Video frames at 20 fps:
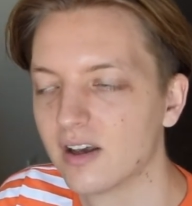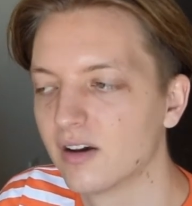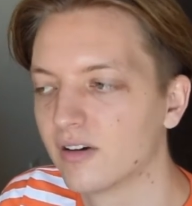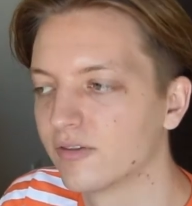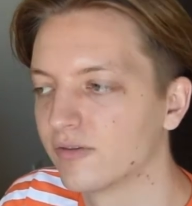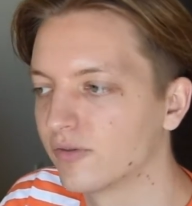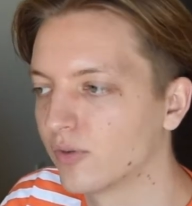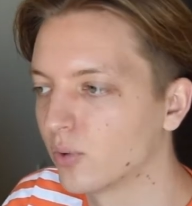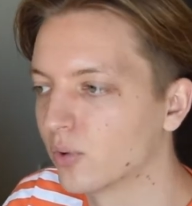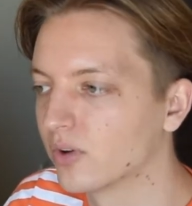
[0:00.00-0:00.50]

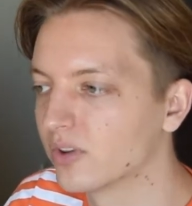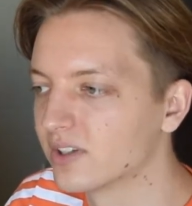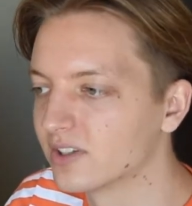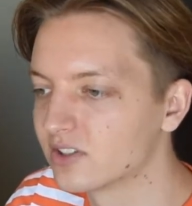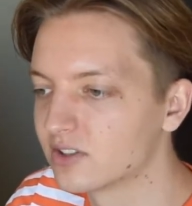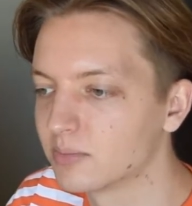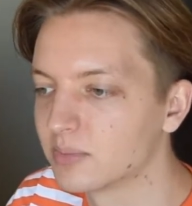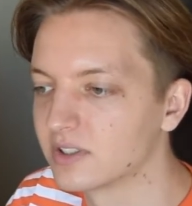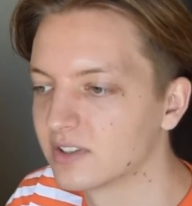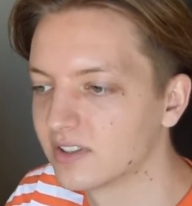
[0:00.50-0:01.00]
for this
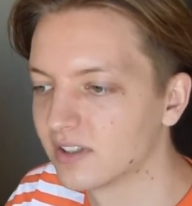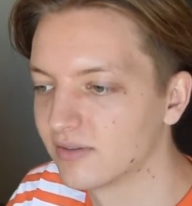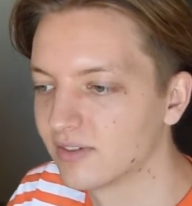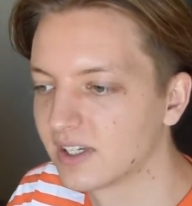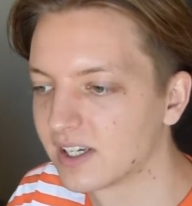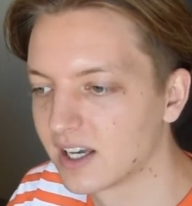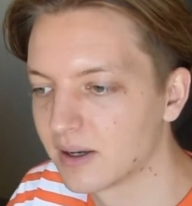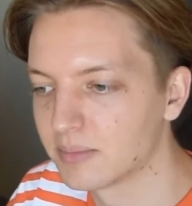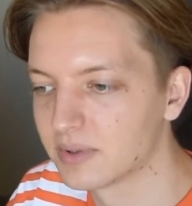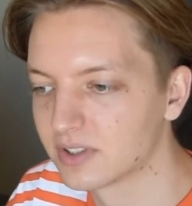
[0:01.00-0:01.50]

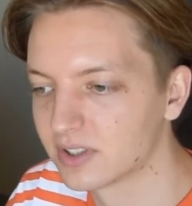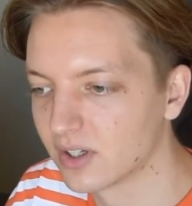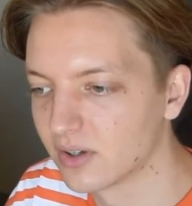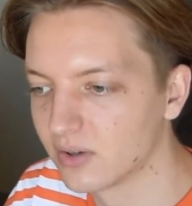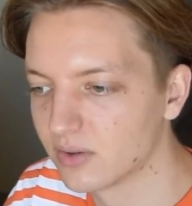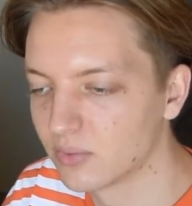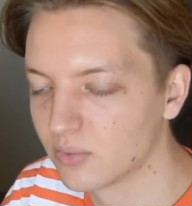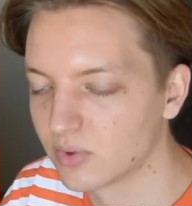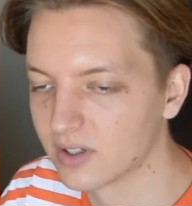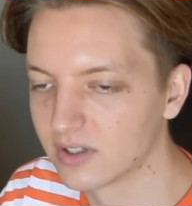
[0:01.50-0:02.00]
specific
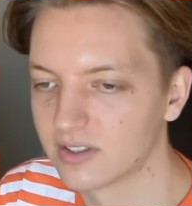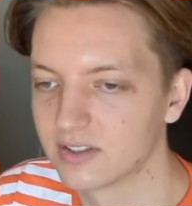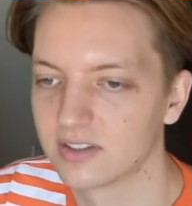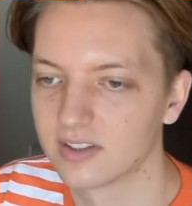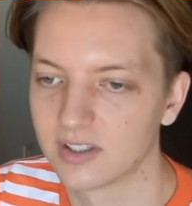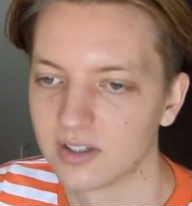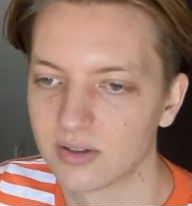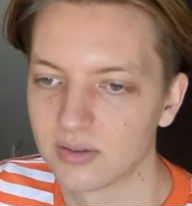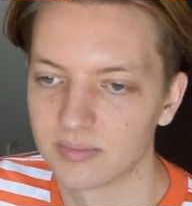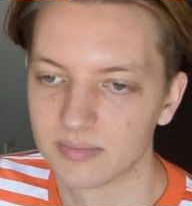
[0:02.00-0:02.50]
episode, whereas, you
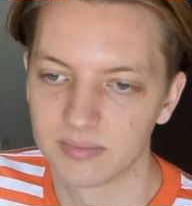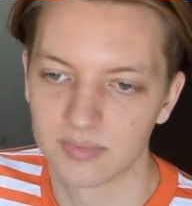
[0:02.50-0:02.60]
know,